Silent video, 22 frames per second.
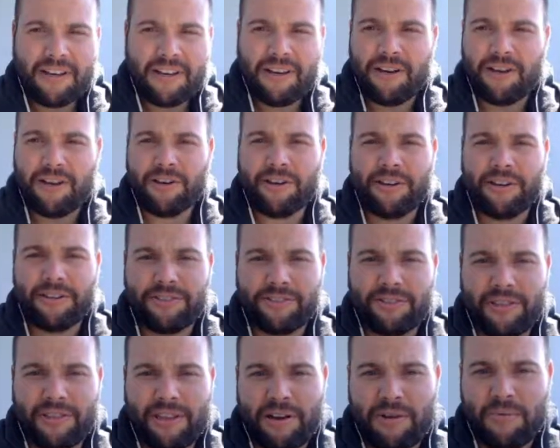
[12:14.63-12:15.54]
Okay,
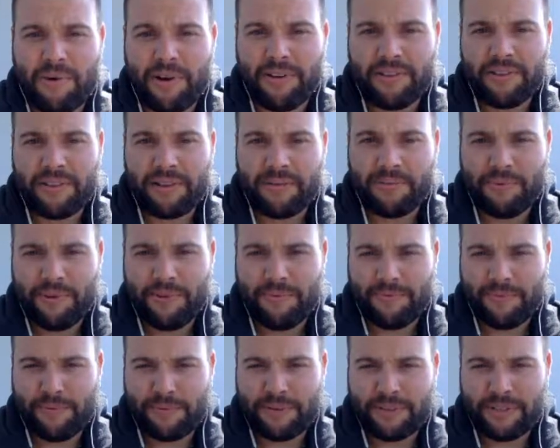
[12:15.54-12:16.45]
so that one that we
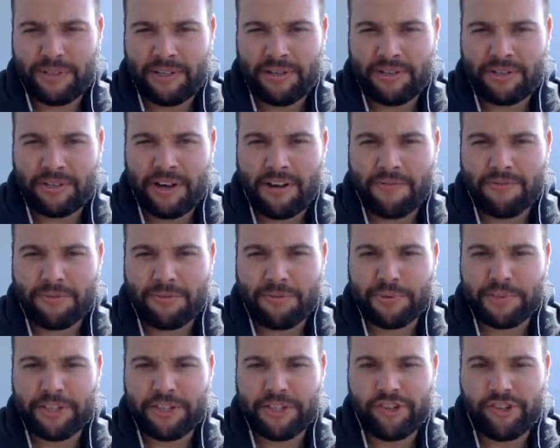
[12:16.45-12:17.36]
saw for
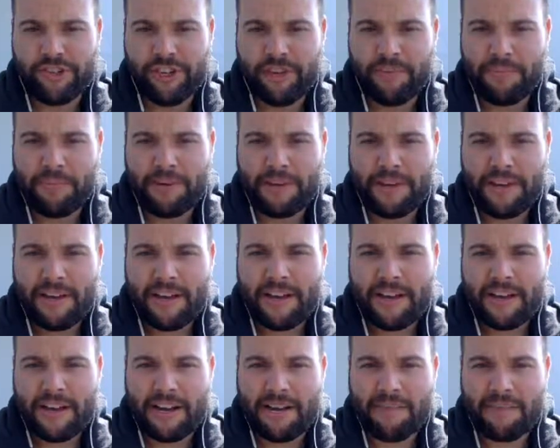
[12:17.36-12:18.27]
really cheap,
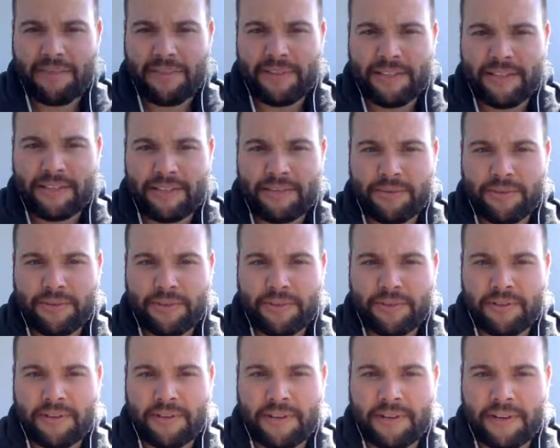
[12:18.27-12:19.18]
that's with
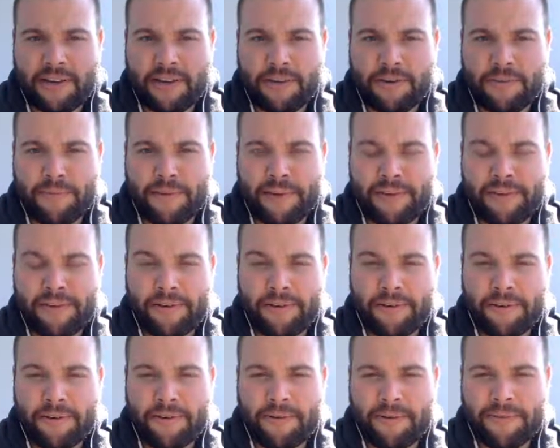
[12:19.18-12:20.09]

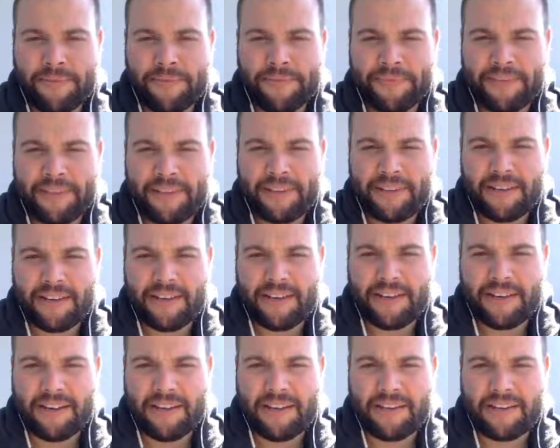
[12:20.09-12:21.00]
Aeromexico,
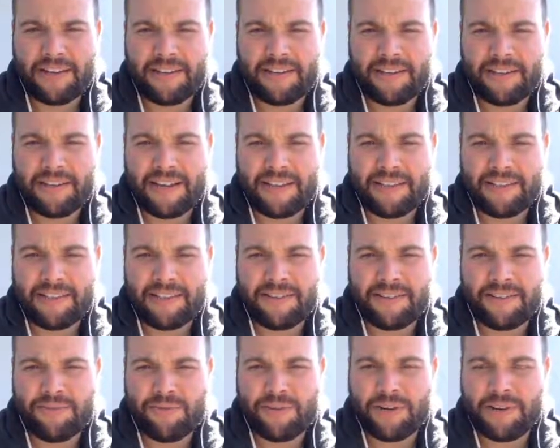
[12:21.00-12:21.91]
and that's
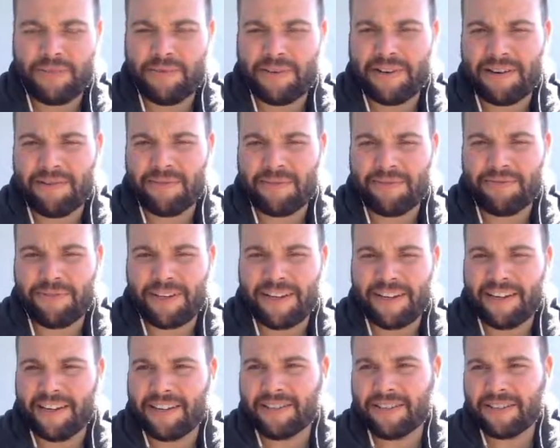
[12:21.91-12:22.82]
a 21-hour
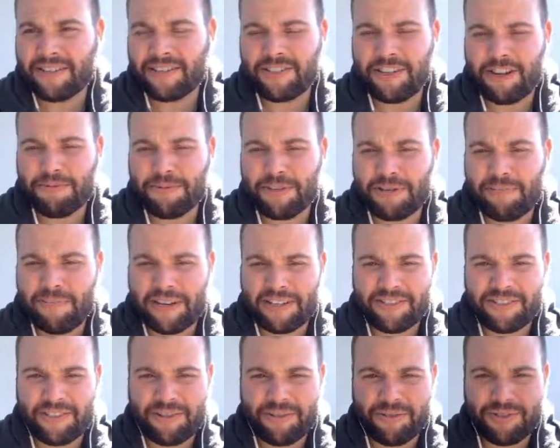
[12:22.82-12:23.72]
flight because it stops in
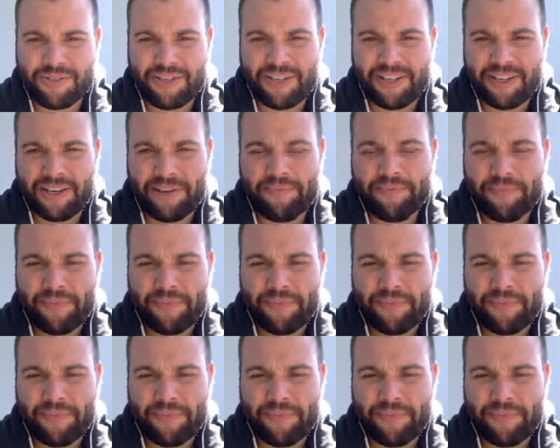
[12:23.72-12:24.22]
Mexico City.